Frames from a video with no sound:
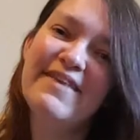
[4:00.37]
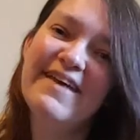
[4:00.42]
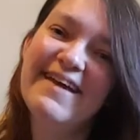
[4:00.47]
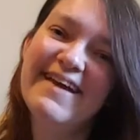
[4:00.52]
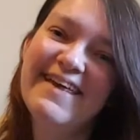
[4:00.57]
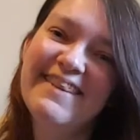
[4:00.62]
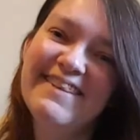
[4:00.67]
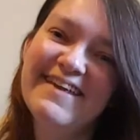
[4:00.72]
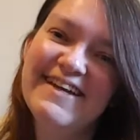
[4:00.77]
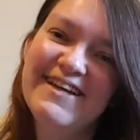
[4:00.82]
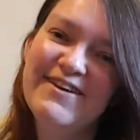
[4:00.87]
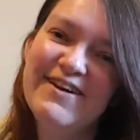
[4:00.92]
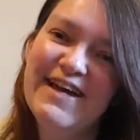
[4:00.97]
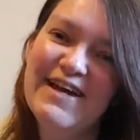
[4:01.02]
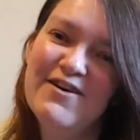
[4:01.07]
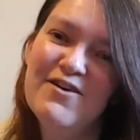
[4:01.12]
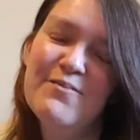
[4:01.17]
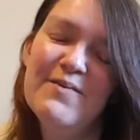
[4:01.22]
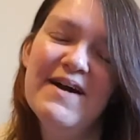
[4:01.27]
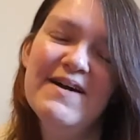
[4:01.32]
thing that you
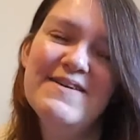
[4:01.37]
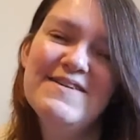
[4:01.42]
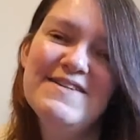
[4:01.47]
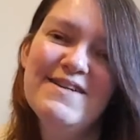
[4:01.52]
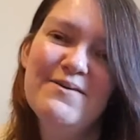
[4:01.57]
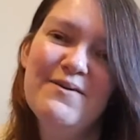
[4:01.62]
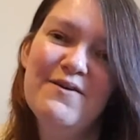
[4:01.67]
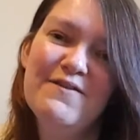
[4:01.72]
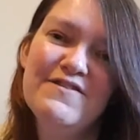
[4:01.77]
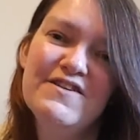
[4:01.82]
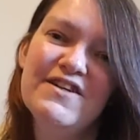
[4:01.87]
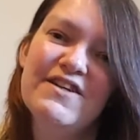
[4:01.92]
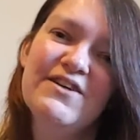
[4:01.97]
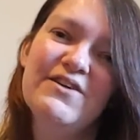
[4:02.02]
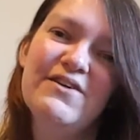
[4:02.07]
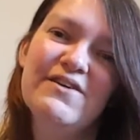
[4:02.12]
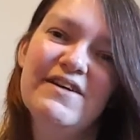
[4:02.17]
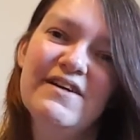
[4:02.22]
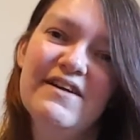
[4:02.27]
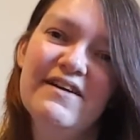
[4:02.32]
hear about so often
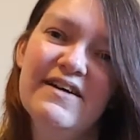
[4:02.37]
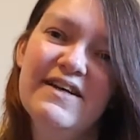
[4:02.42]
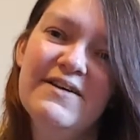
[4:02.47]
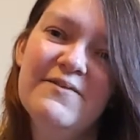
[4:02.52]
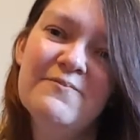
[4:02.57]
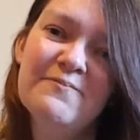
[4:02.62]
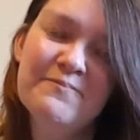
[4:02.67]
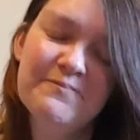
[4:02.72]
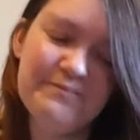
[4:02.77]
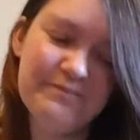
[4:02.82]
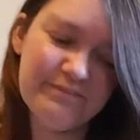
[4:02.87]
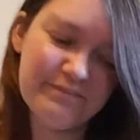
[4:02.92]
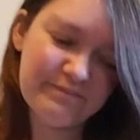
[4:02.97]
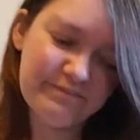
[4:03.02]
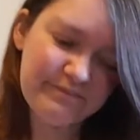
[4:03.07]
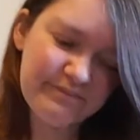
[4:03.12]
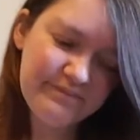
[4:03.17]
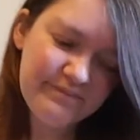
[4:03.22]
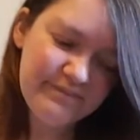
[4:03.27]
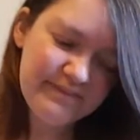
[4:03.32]
online.
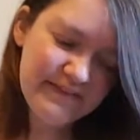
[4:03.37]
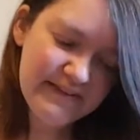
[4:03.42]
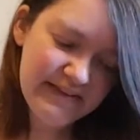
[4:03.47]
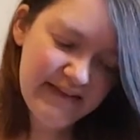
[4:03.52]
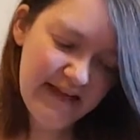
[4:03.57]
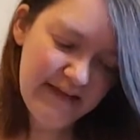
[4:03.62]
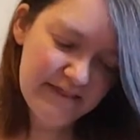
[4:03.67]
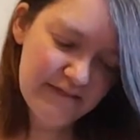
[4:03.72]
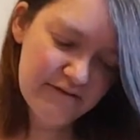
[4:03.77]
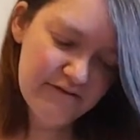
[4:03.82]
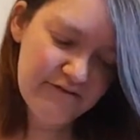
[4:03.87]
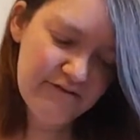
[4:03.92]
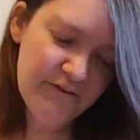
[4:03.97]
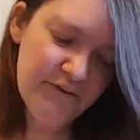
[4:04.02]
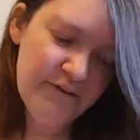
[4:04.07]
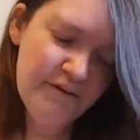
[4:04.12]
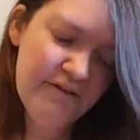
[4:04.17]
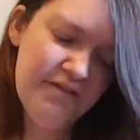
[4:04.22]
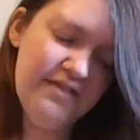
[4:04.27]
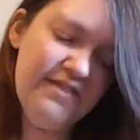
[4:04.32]
The
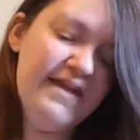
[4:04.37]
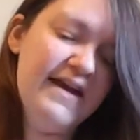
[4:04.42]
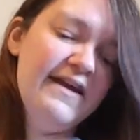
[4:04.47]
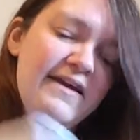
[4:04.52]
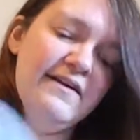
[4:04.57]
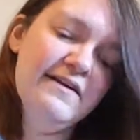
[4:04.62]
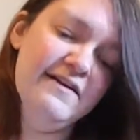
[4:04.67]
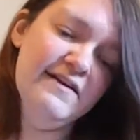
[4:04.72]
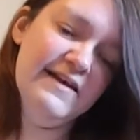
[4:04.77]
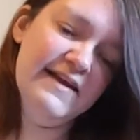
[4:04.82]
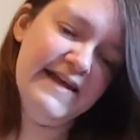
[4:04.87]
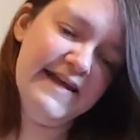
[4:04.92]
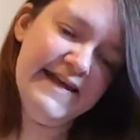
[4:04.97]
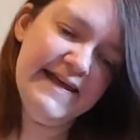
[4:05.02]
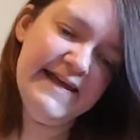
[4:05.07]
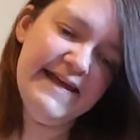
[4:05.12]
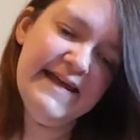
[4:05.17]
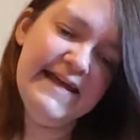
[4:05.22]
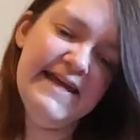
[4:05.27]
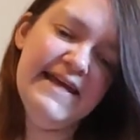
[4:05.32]
4th thing
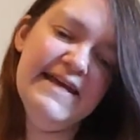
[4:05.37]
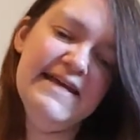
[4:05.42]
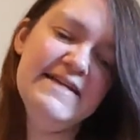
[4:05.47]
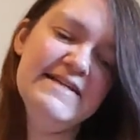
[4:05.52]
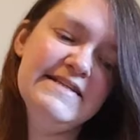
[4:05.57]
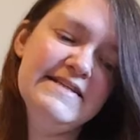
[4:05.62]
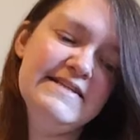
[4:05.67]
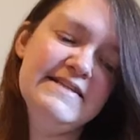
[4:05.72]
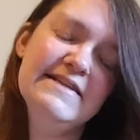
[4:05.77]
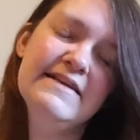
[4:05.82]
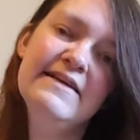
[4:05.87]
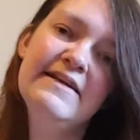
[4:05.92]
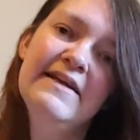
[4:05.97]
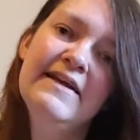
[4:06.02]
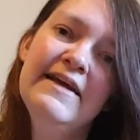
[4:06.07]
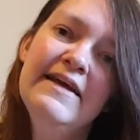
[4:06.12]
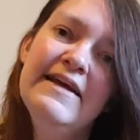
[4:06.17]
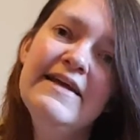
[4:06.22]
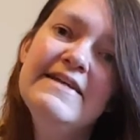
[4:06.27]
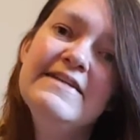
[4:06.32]
is
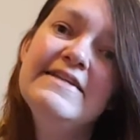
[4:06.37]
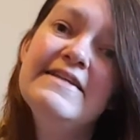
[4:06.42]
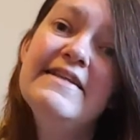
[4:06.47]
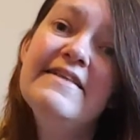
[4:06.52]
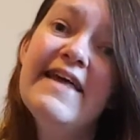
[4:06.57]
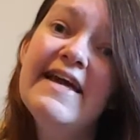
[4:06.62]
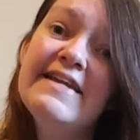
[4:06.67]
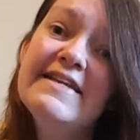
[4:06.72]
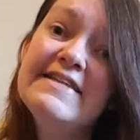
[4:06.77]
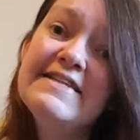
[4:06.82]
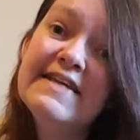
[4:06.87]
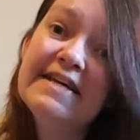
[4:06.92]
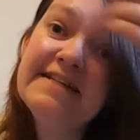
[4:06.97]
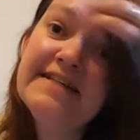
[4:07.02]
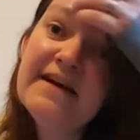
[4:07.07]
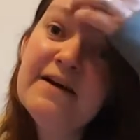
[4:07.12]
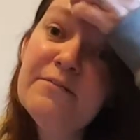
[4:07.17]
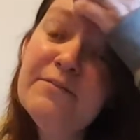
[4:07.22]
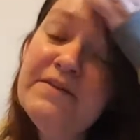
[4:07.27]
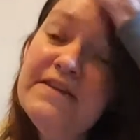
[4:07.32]
to then set
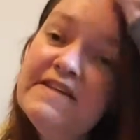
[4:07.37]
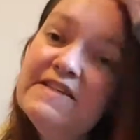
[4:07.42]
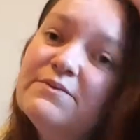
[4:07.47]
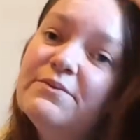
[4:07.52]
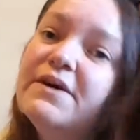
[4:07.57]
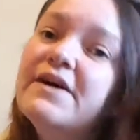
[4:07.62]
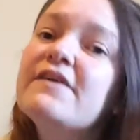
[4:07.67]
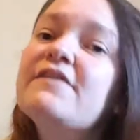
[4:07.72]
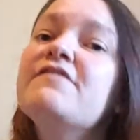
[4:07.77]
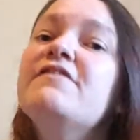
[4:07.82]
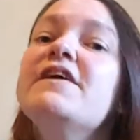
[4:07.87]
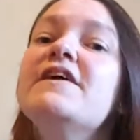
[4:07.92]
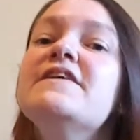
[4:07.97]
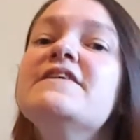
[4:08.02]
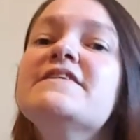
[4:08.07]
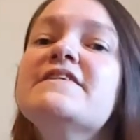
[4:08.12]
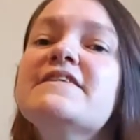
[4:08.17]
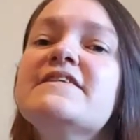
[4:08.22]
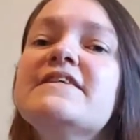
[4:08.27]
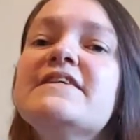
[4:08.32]
up these
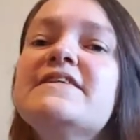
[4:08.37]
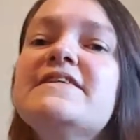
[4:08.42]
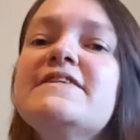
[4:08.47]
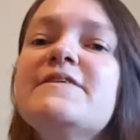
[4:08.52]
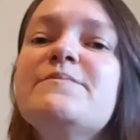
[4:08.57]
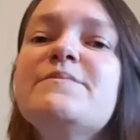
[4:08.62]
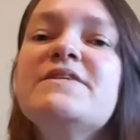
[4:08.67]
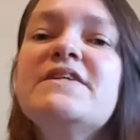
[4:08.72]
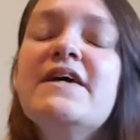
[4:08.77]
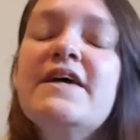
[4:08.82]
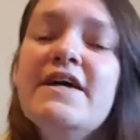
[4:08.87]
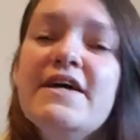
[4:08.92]
workflows and systems.